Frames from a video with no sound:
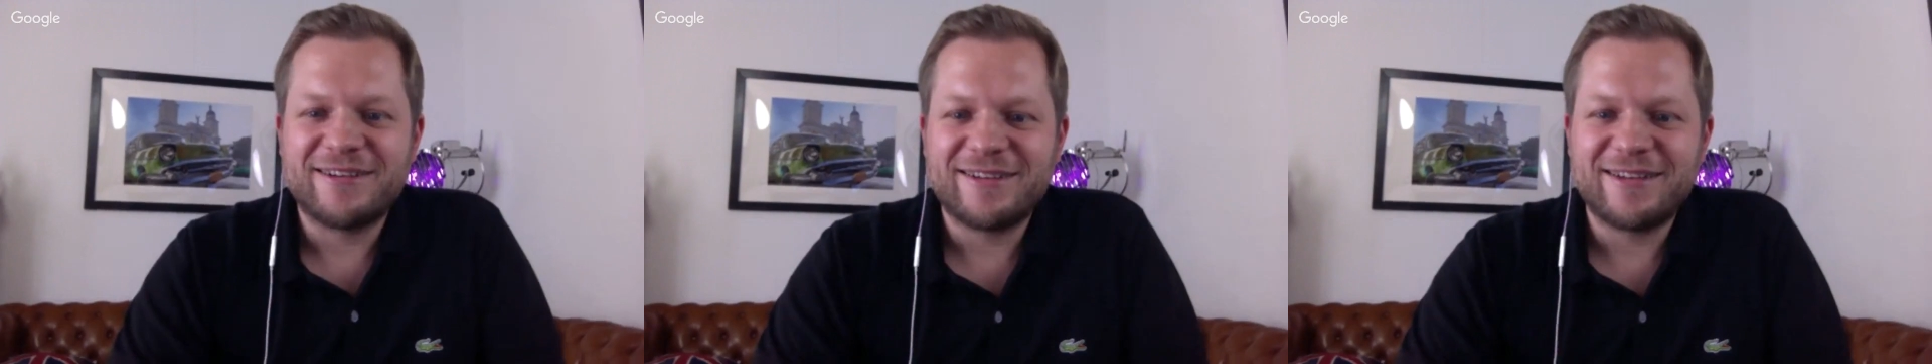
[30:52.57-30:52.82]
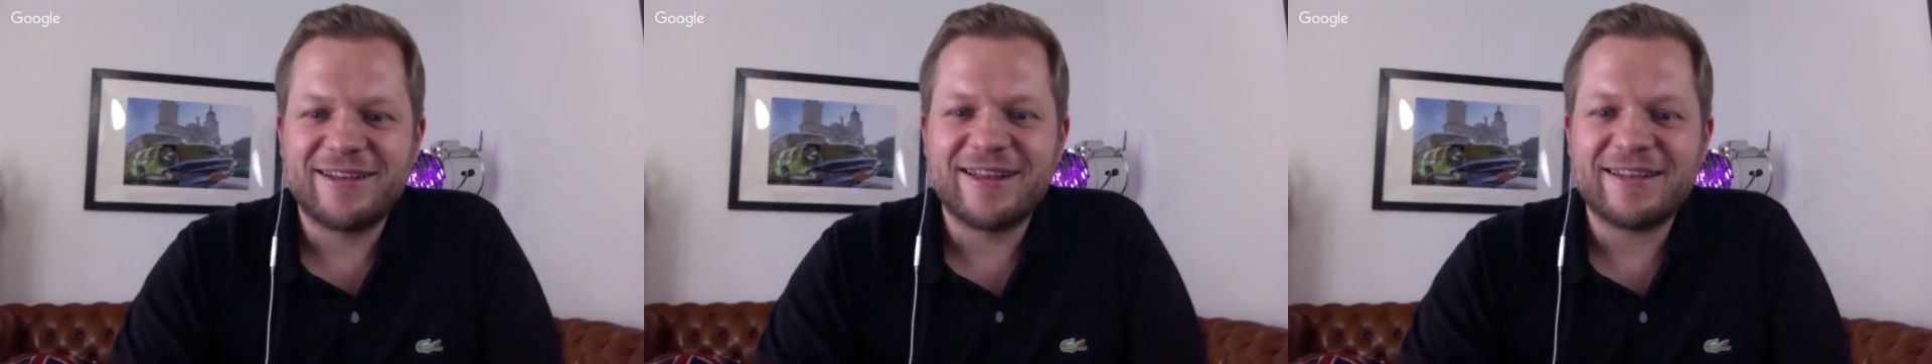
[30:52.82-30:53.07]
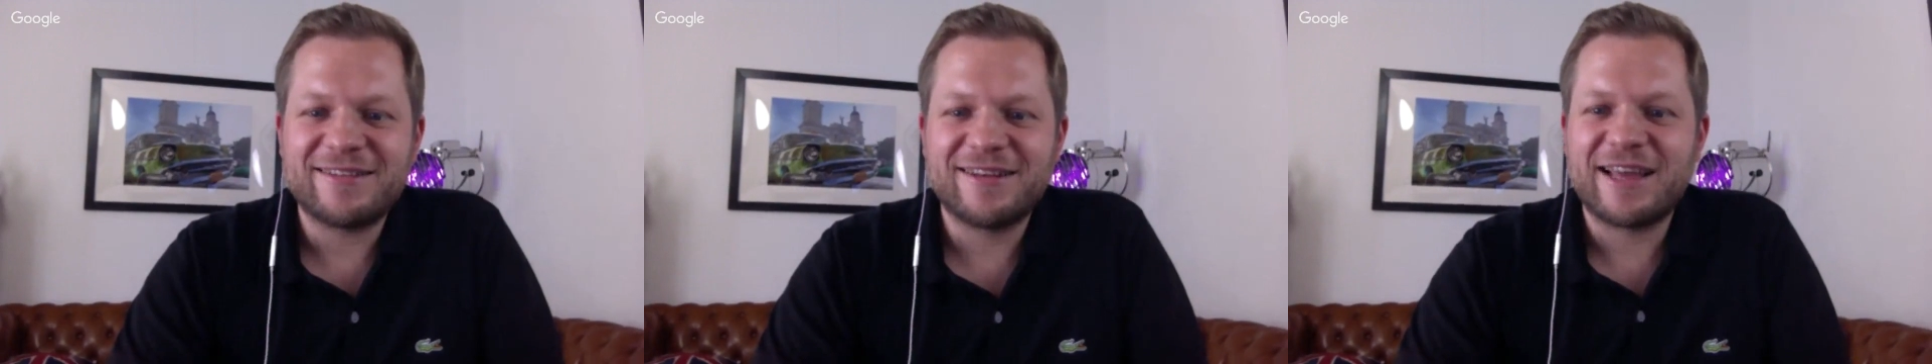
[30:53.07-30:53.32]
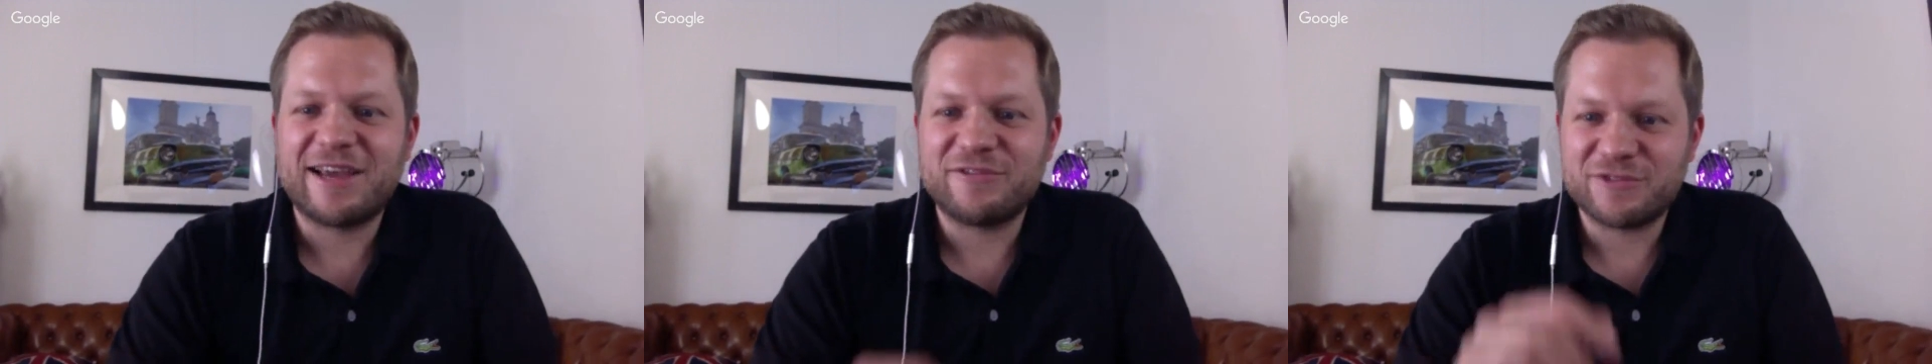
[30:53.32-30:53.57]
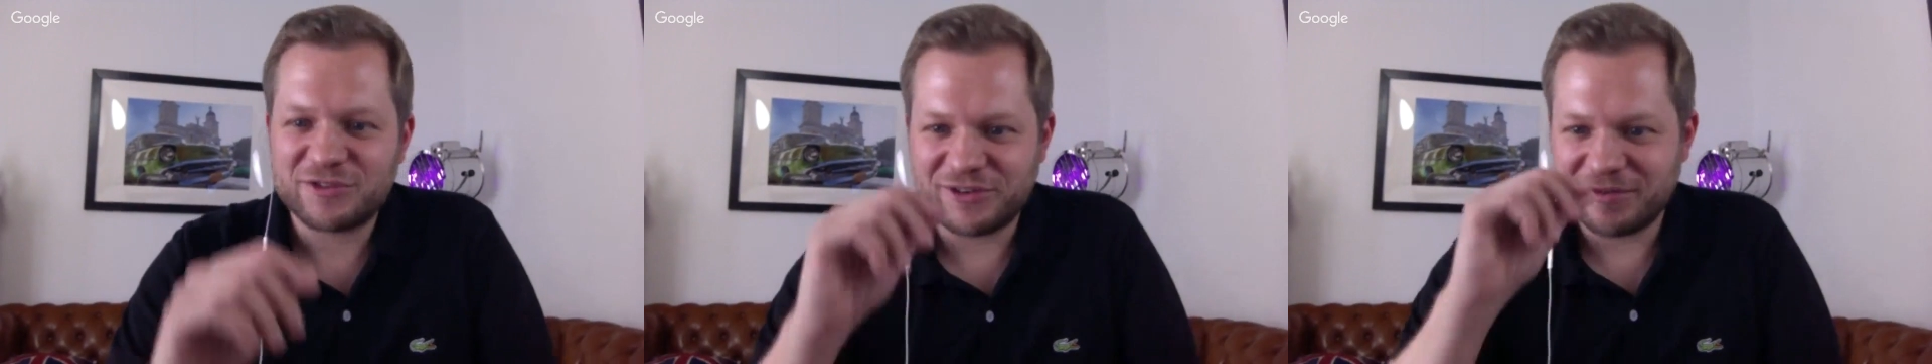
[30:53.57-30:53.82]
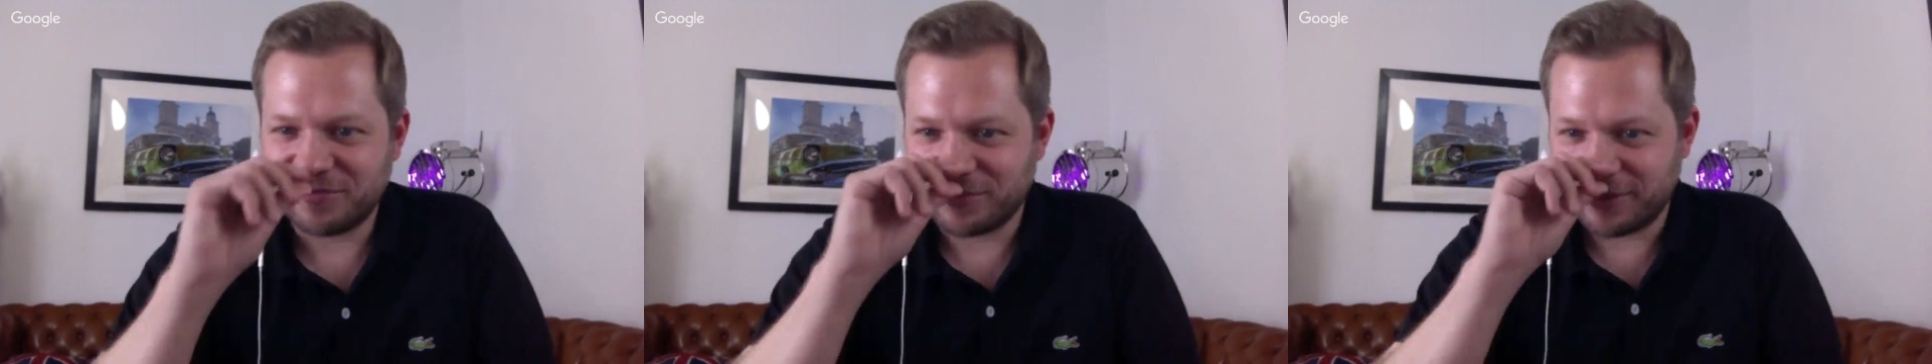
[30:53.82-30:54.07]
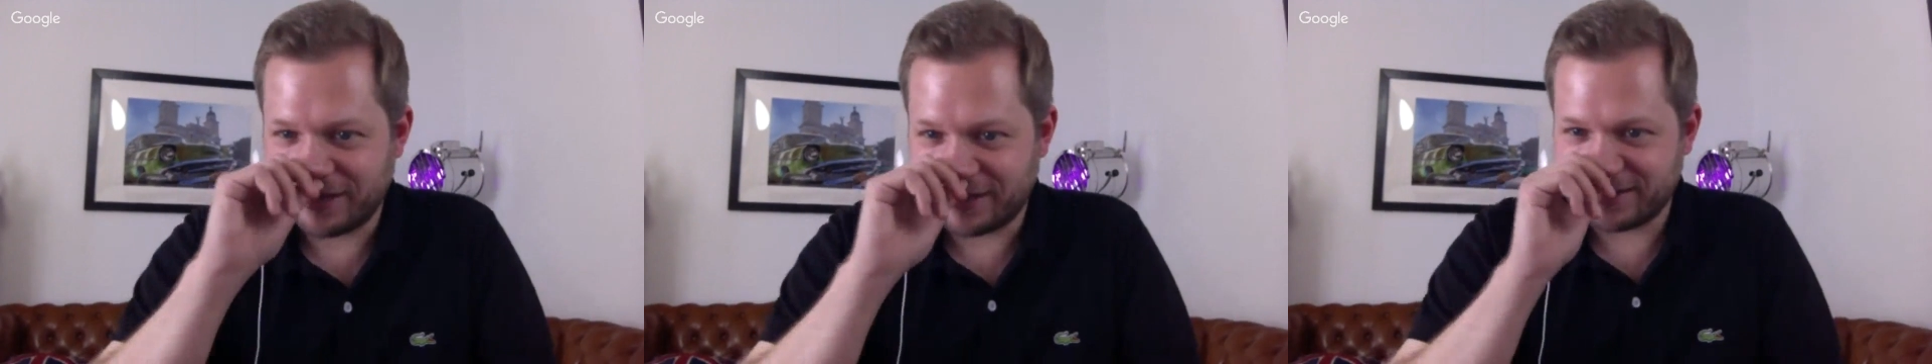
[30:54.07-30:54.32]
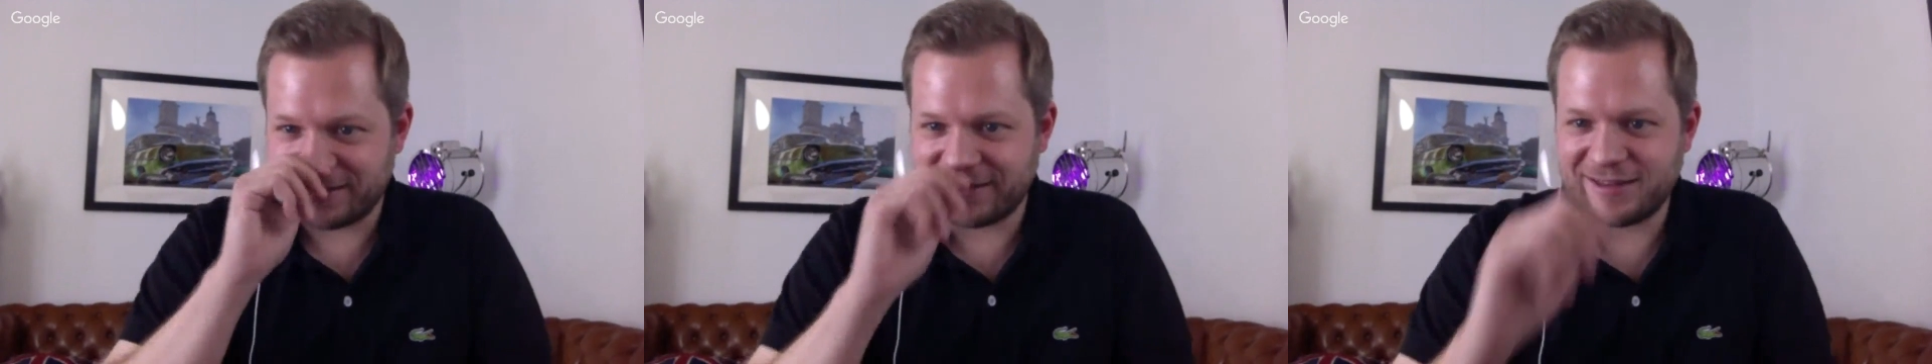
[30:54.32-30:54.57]
live stream, or like
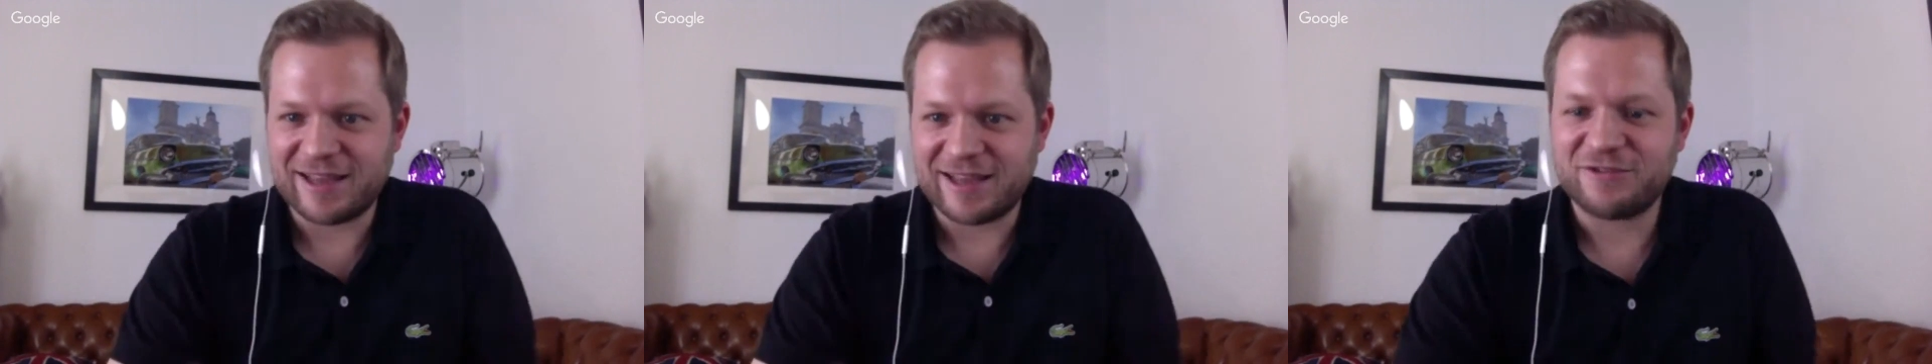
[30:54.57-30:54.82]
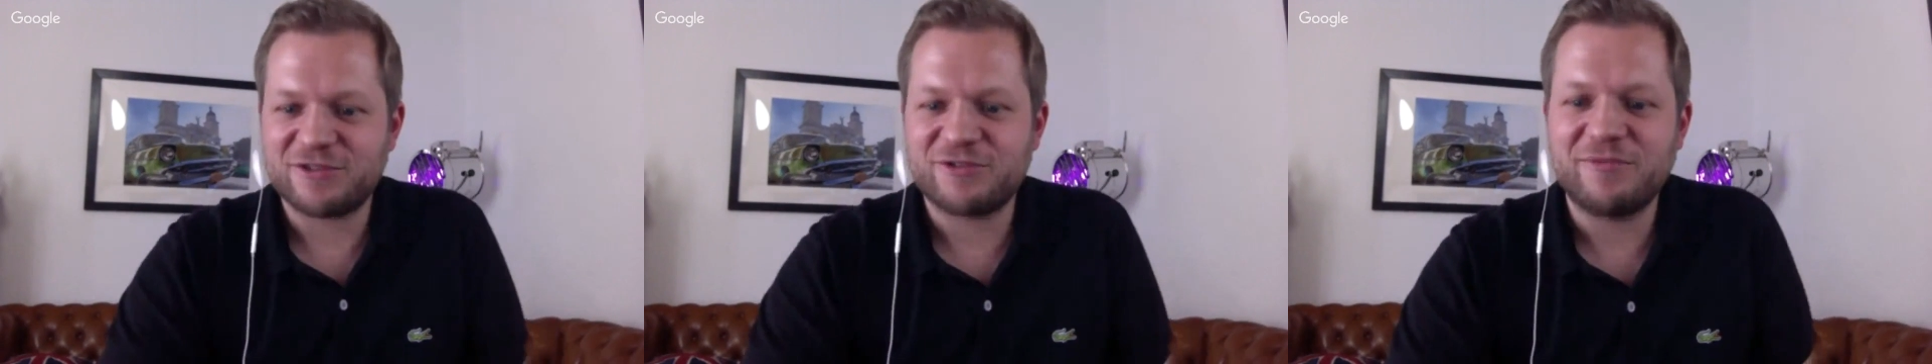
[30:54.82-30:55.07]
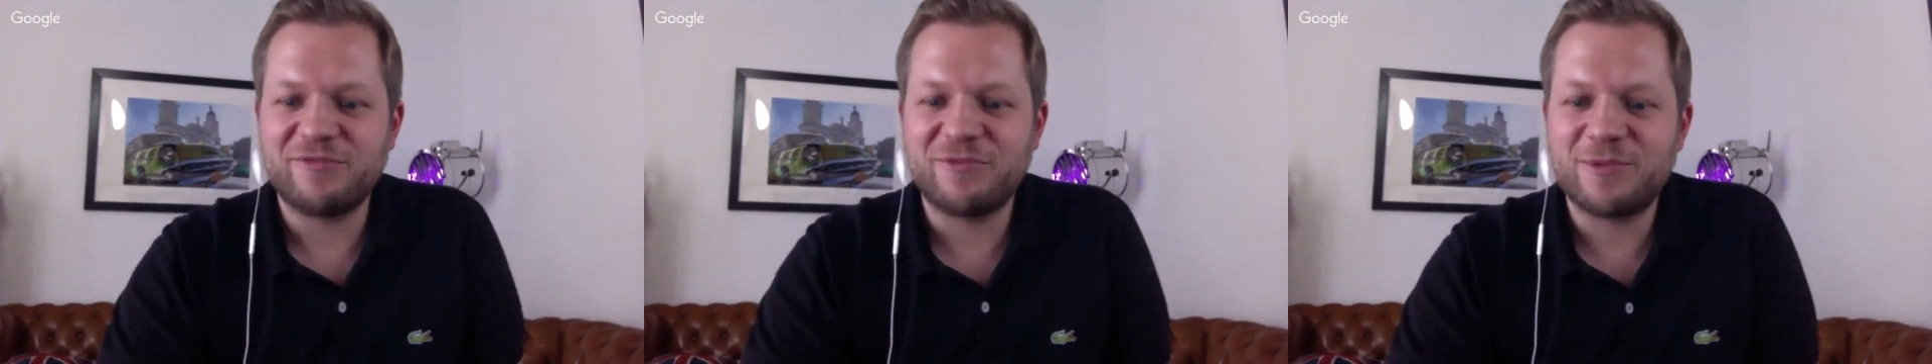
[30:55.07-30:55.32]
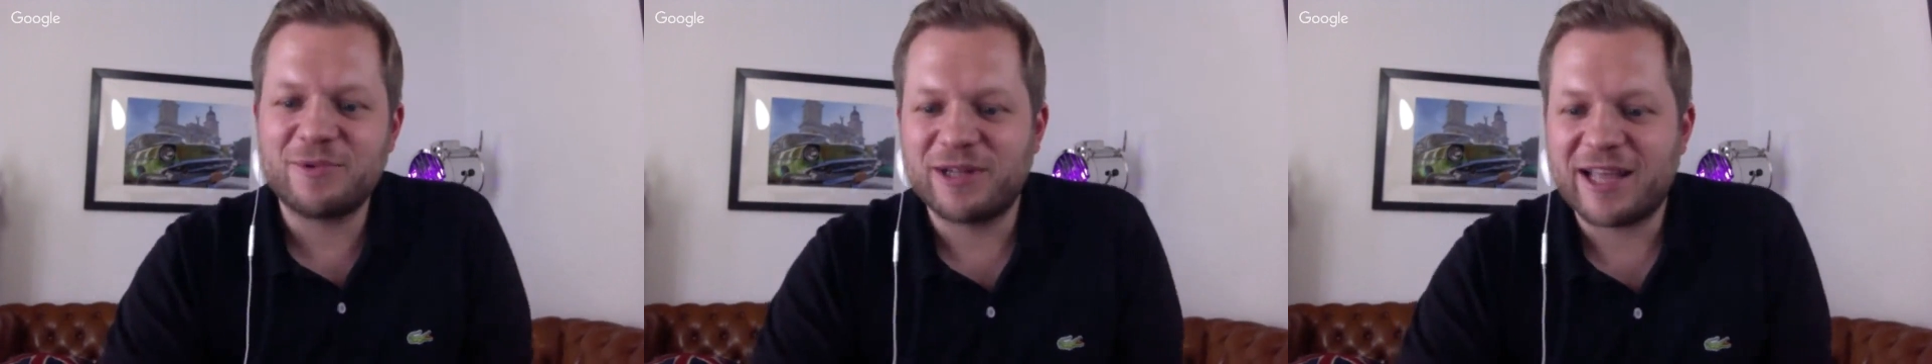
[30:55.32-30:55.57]
a live stream we will